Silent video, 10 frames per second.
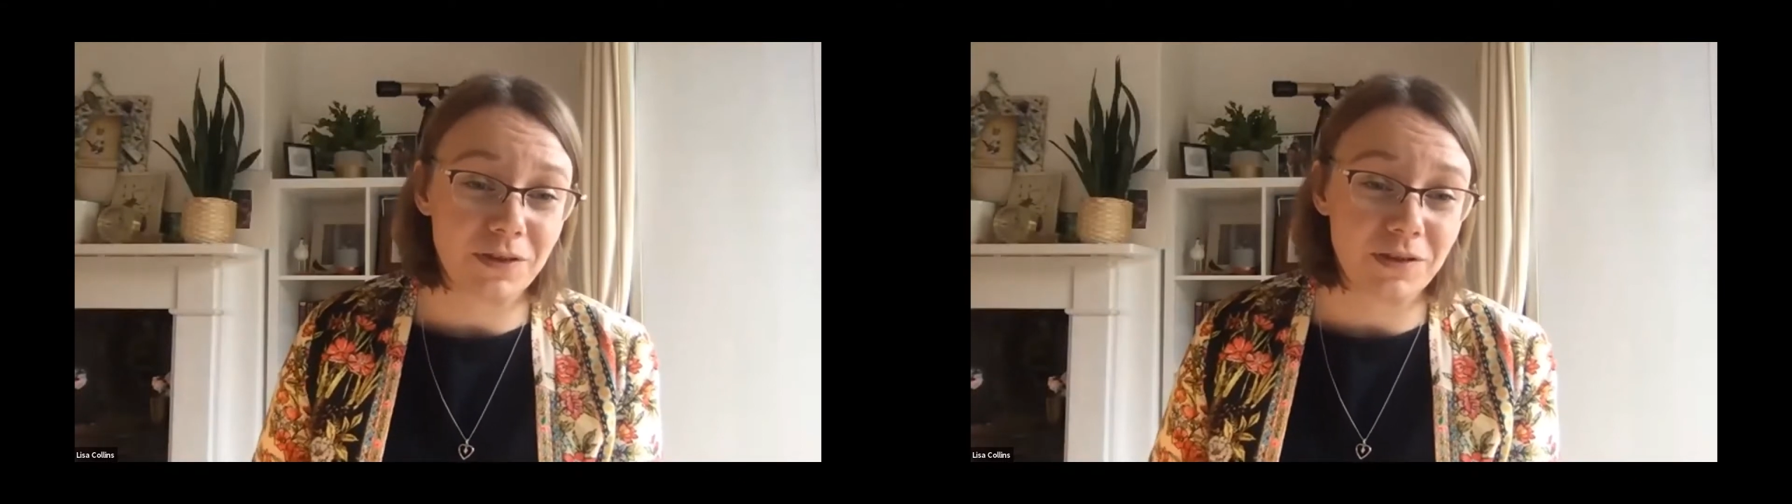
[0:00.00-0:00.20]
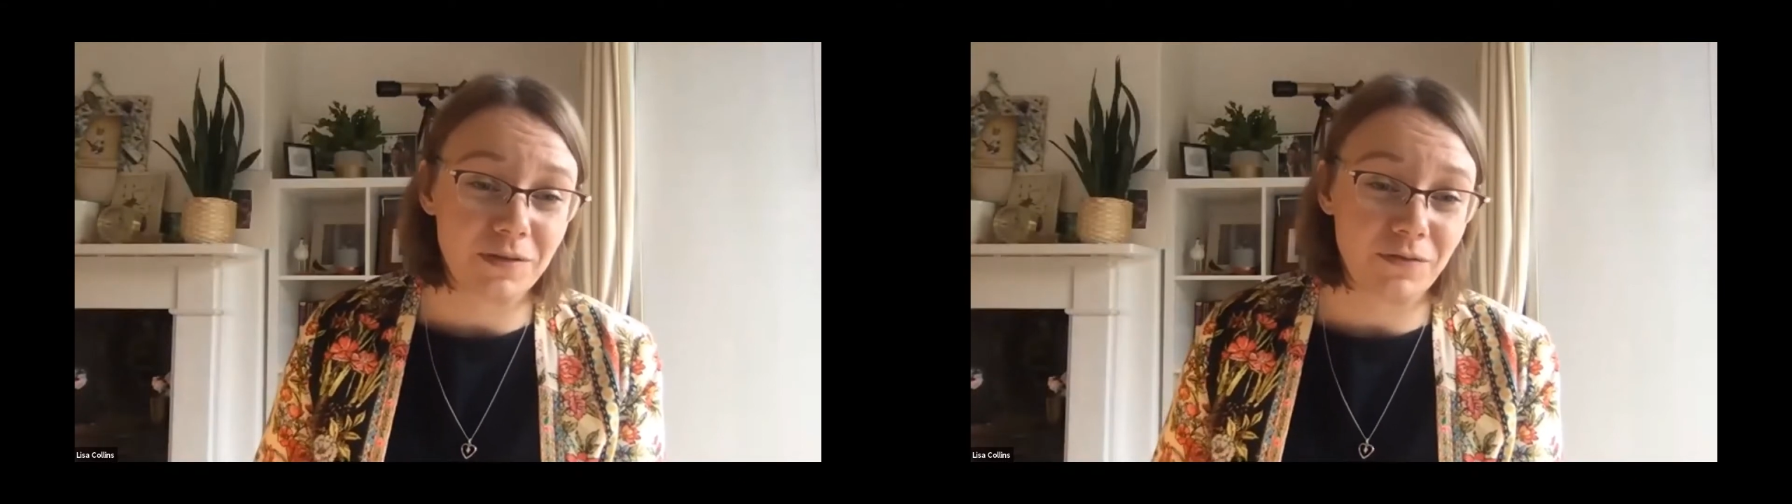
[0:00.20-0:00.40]
for
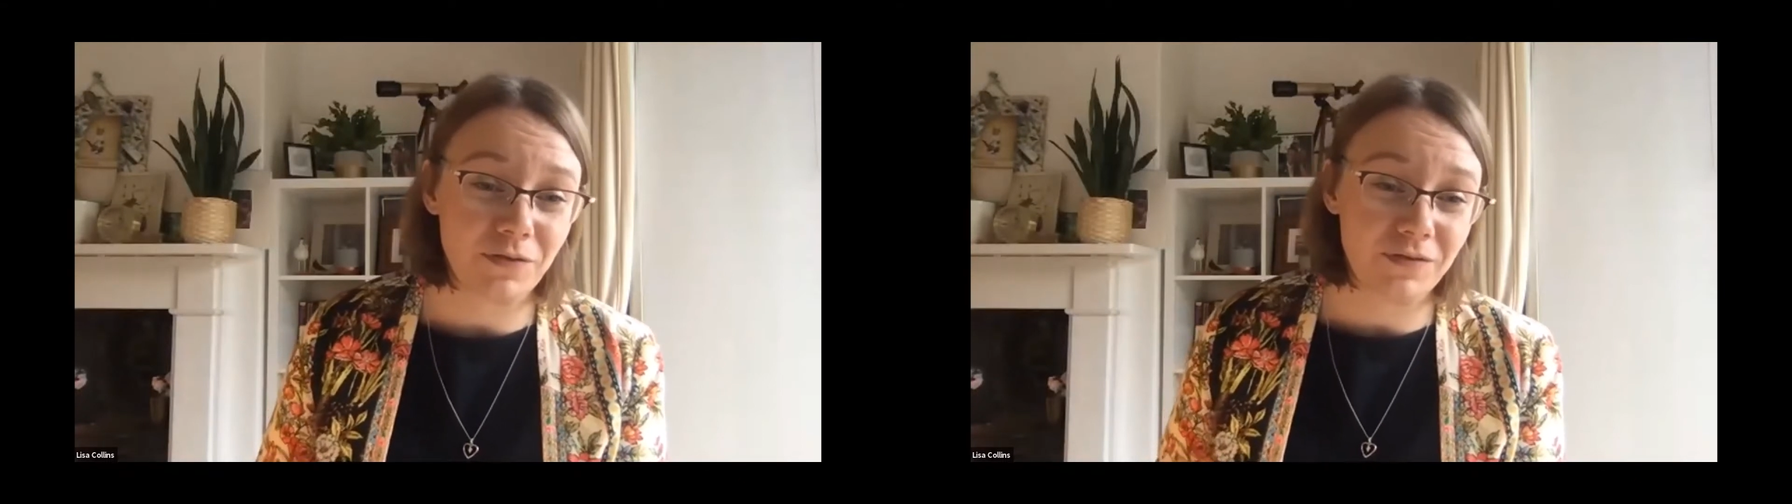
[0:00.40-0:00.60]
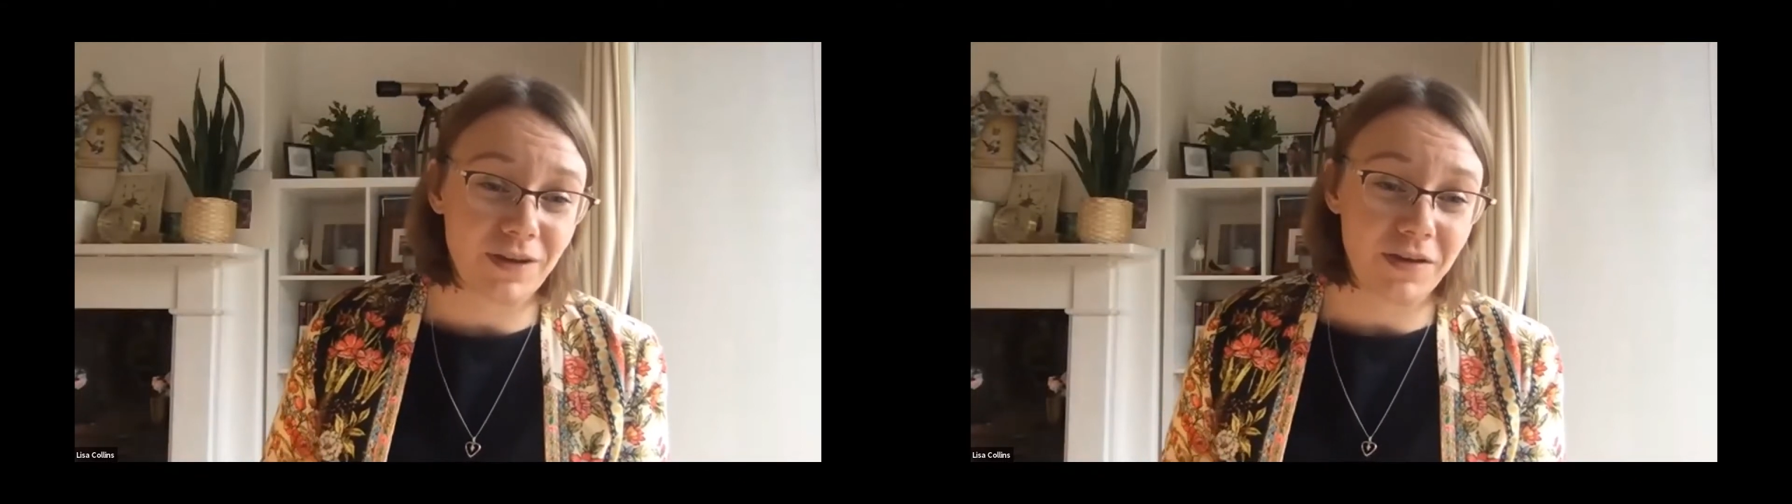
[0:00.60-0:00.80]

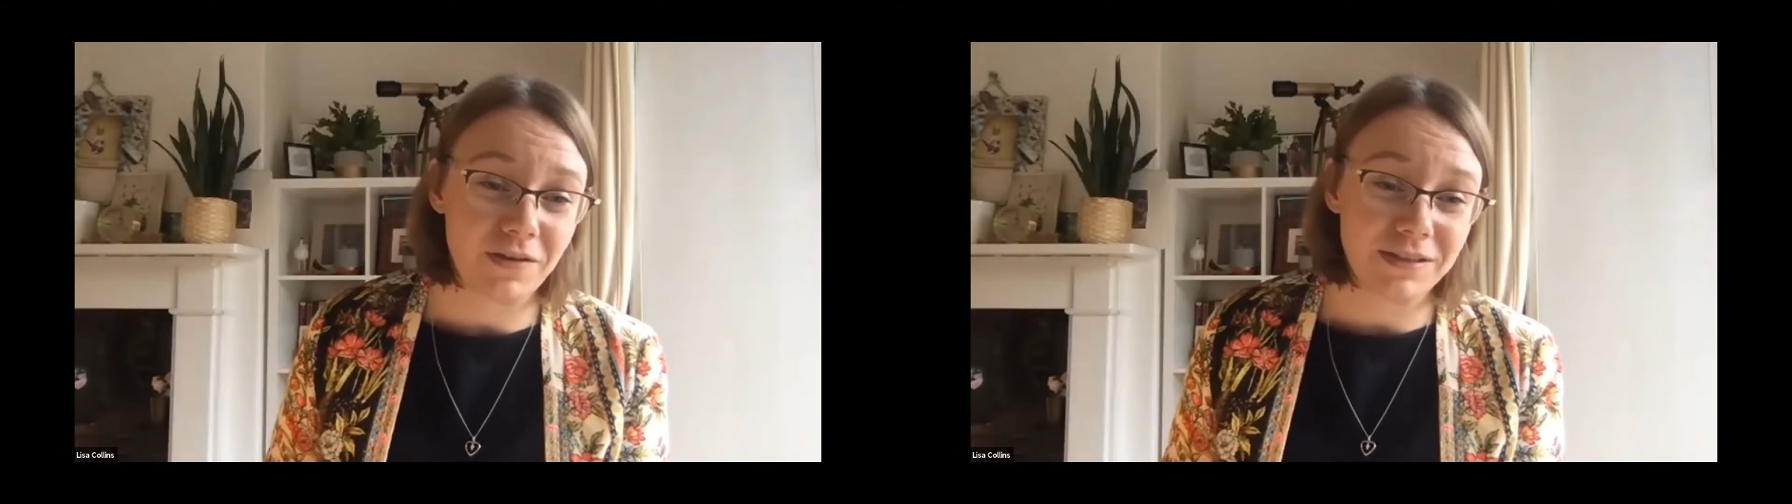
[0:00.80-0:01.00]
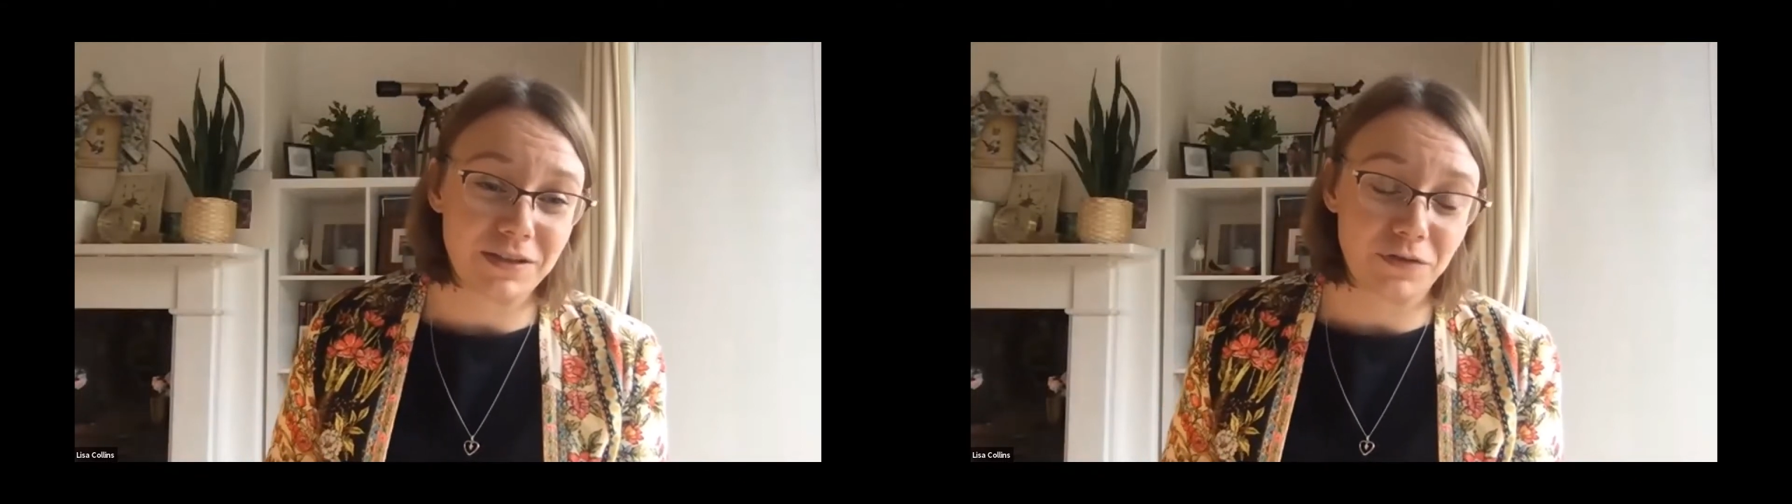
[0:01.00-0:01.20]
the
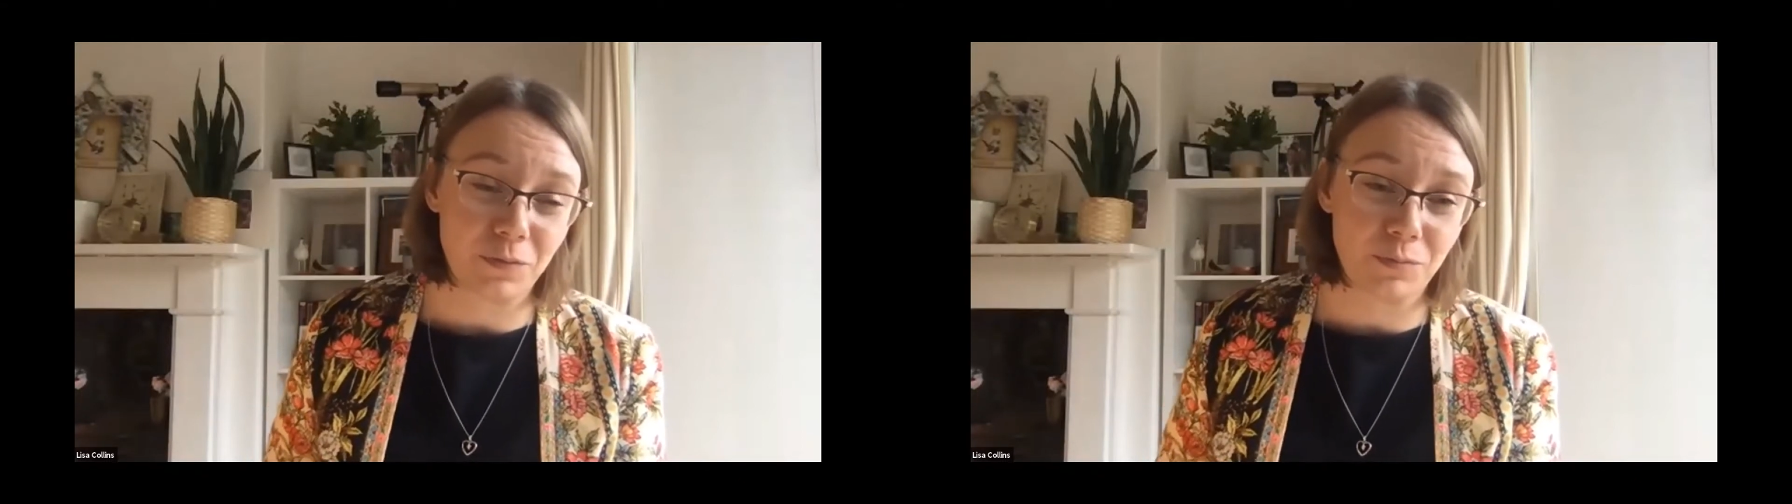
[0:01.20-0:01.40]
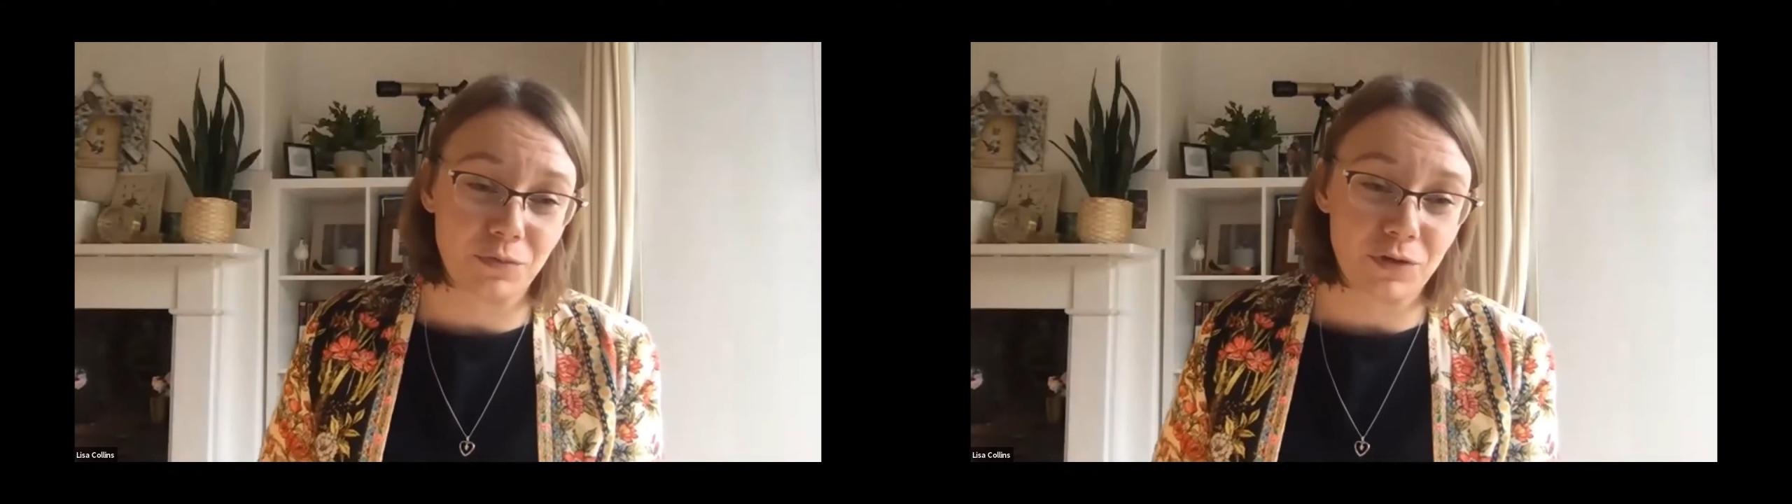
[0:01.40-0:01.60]
various
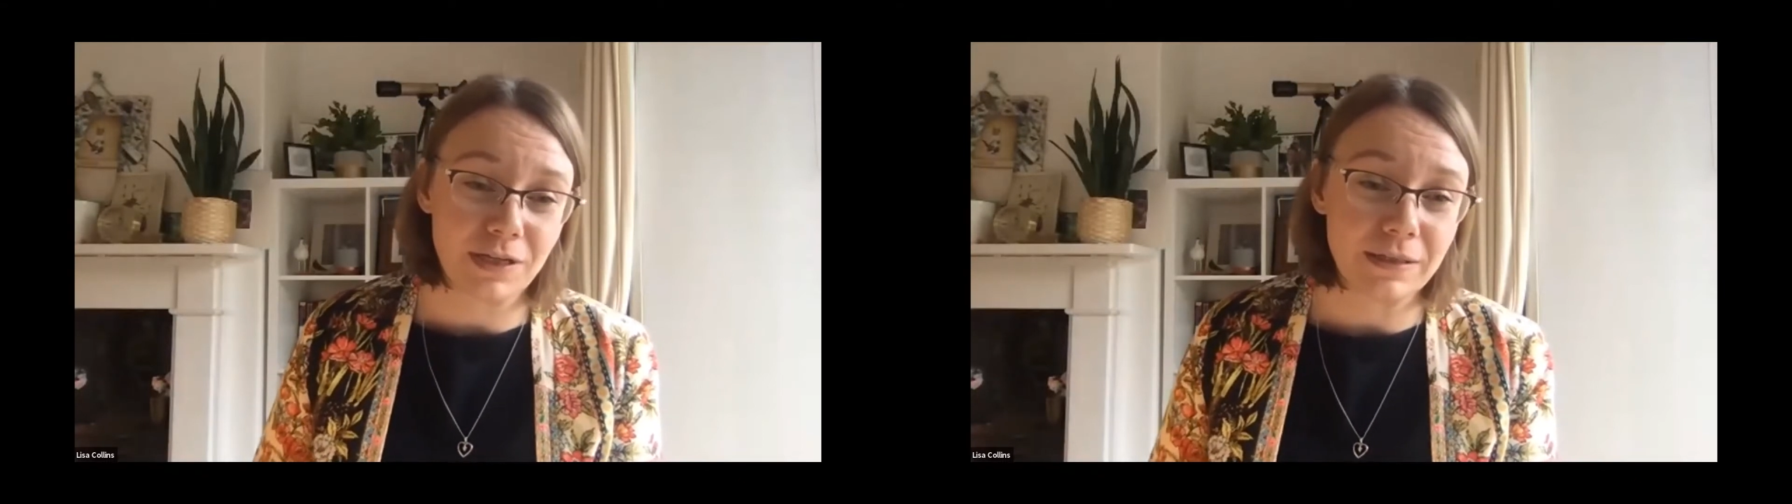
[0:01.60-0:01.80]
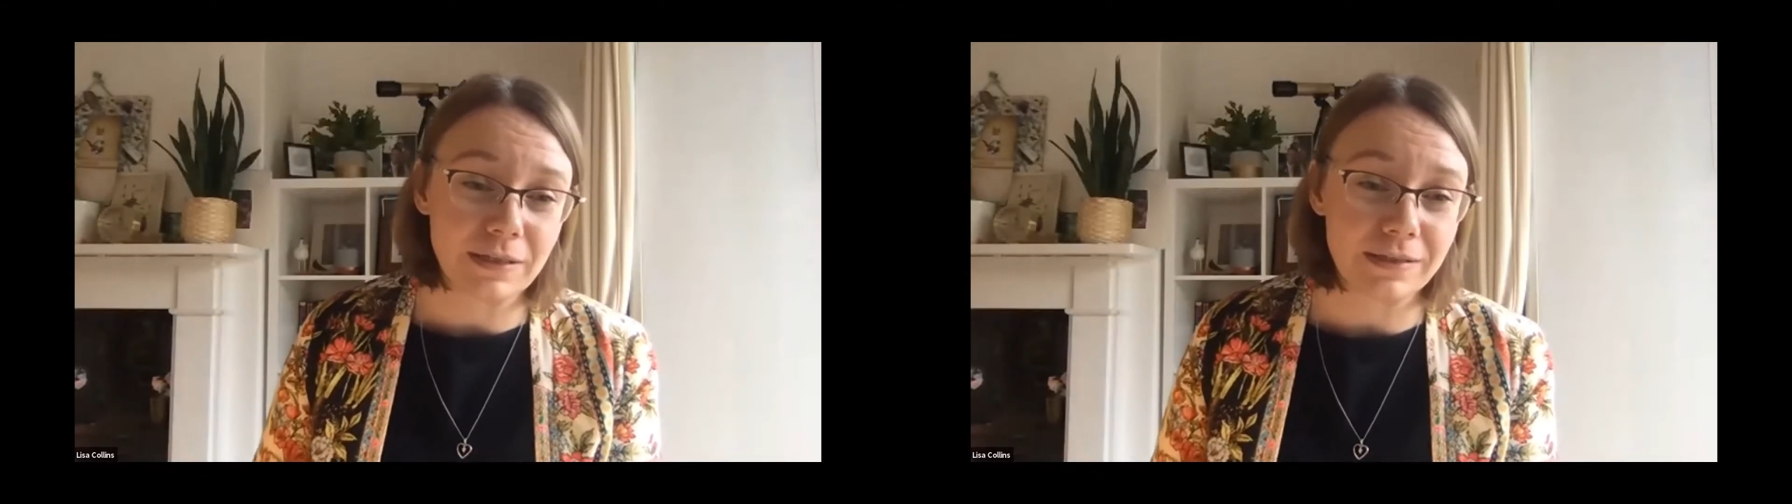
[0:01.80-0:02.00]
different
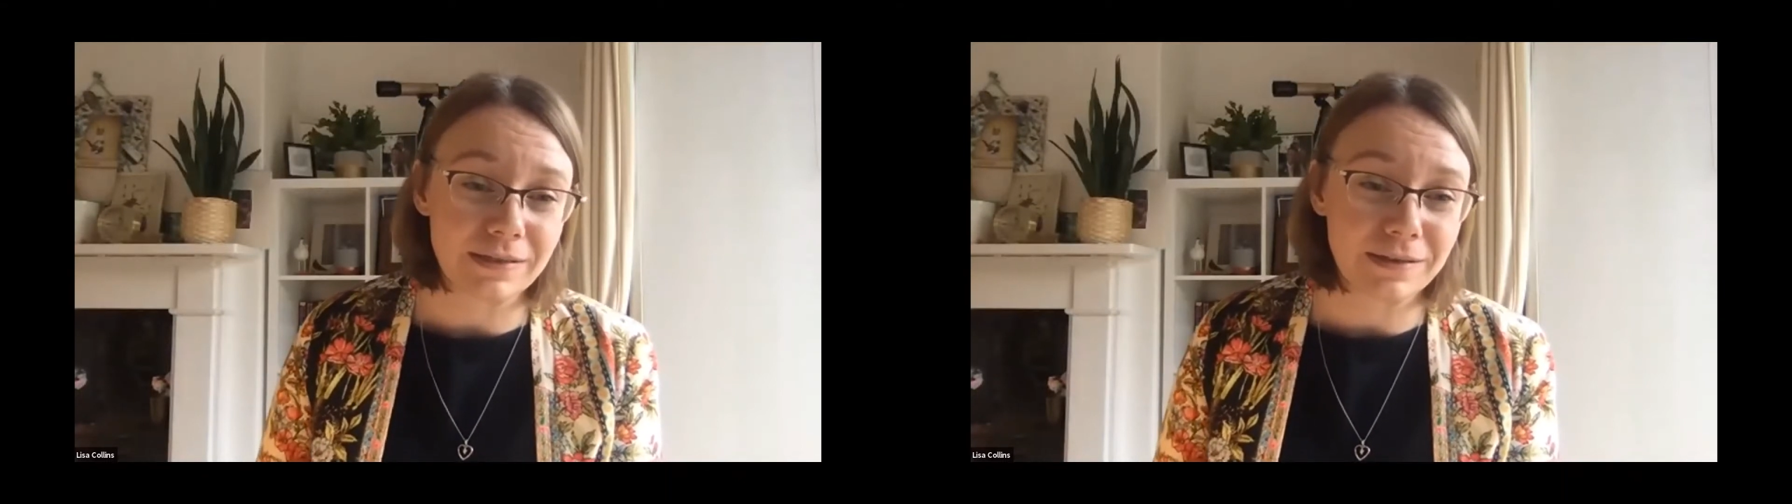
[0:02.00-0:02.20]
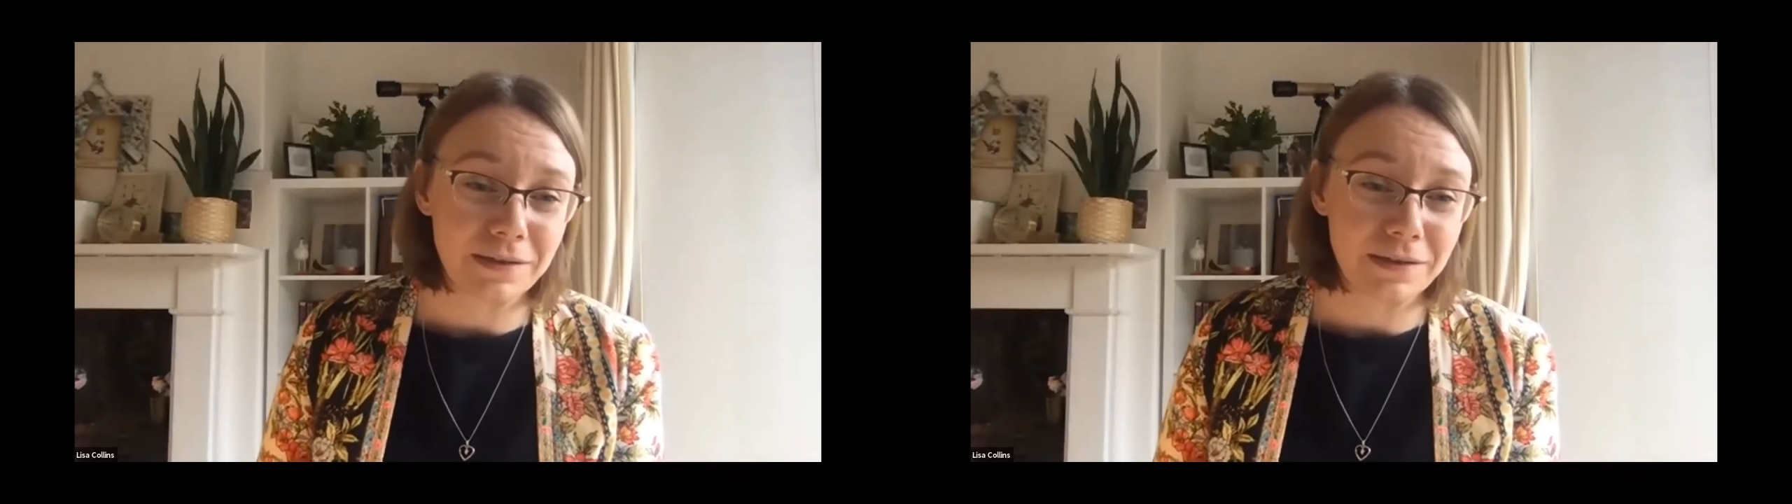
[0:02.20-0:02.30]
breezes